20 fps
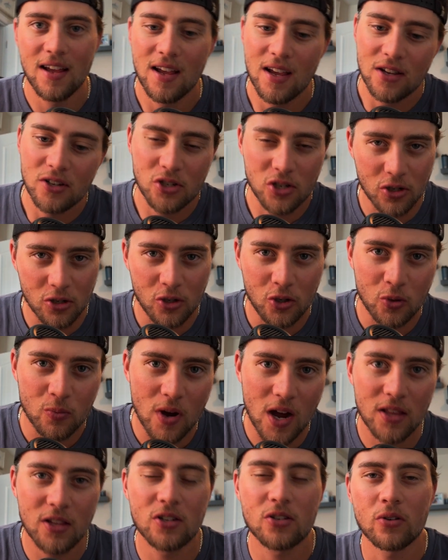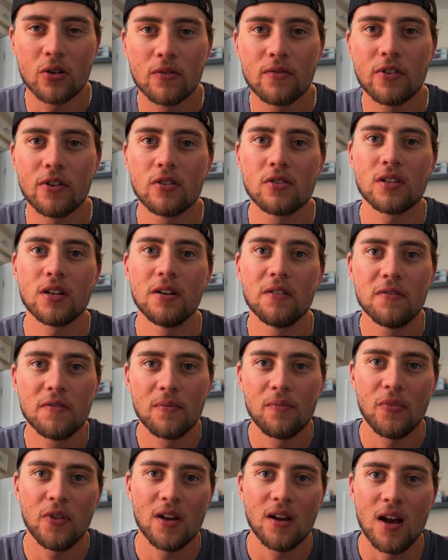should you buy this drone for
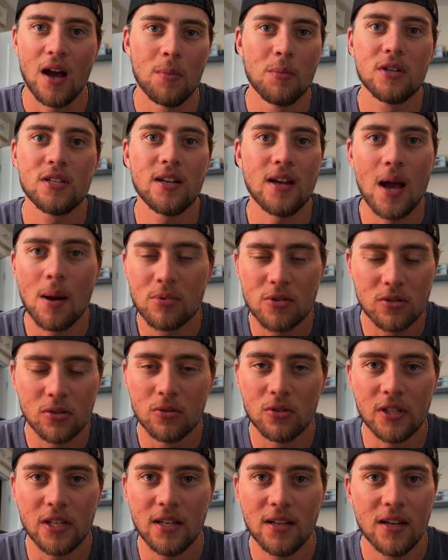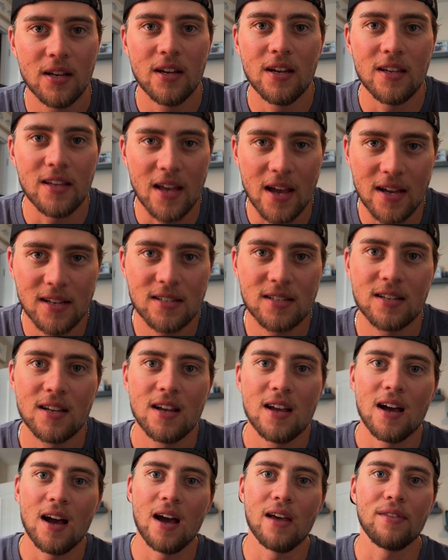yourself? I'm going to say absolutely yes.
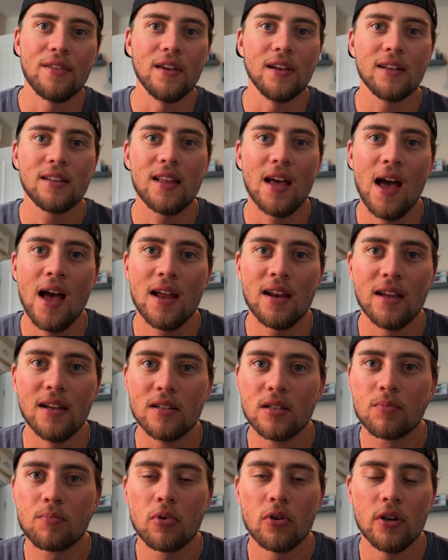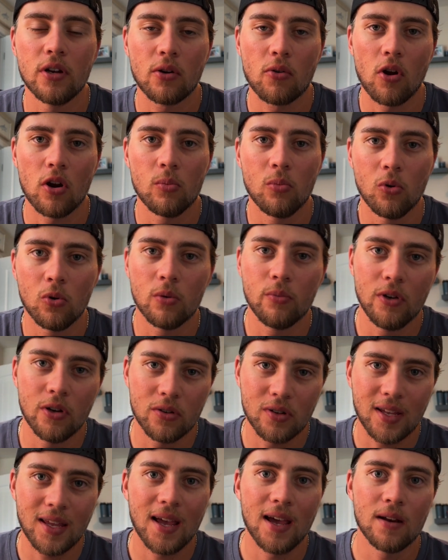I think that it's pretty incredible to be able to
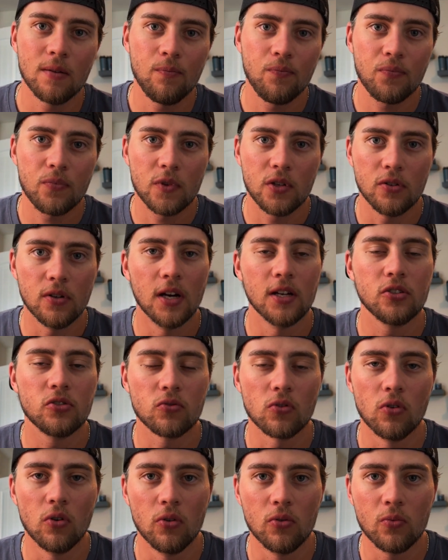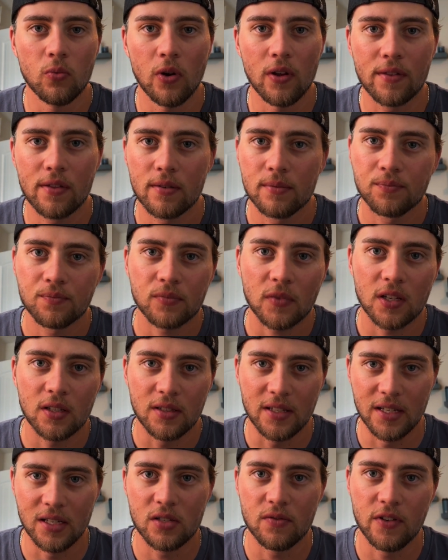get a drone with
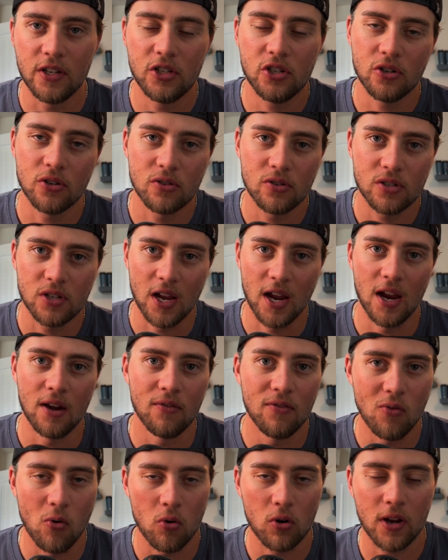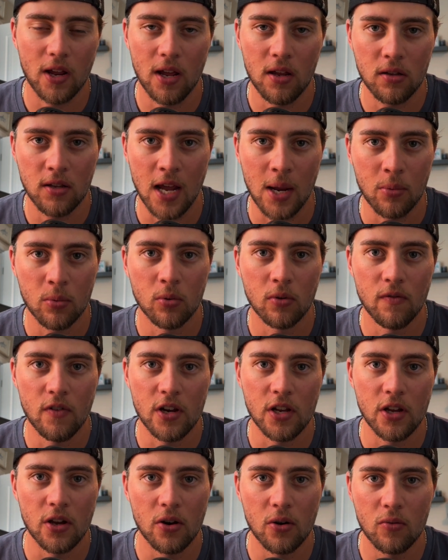these features and 4K capable
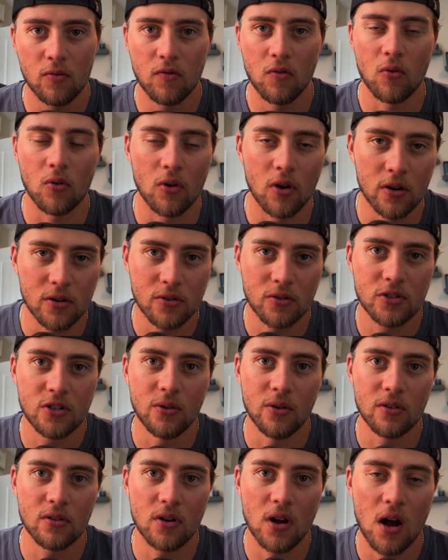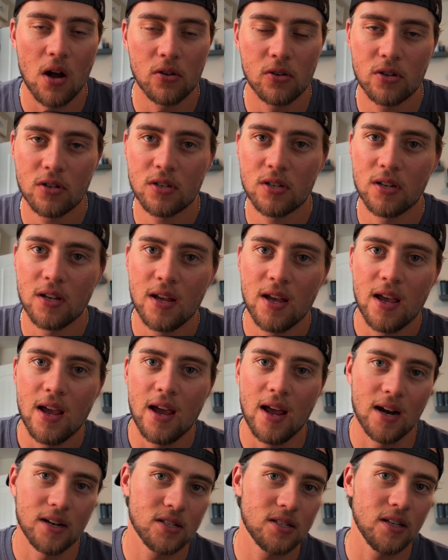video for under $200,
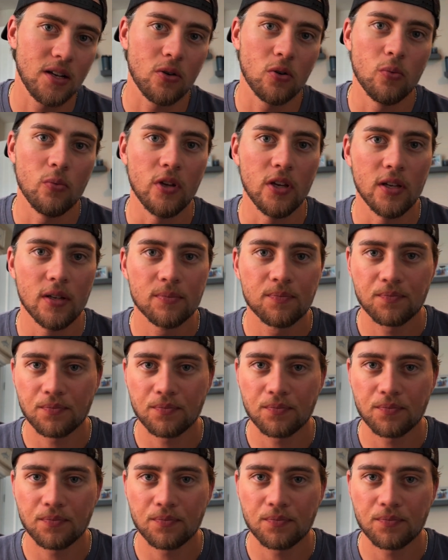and I just think it'll be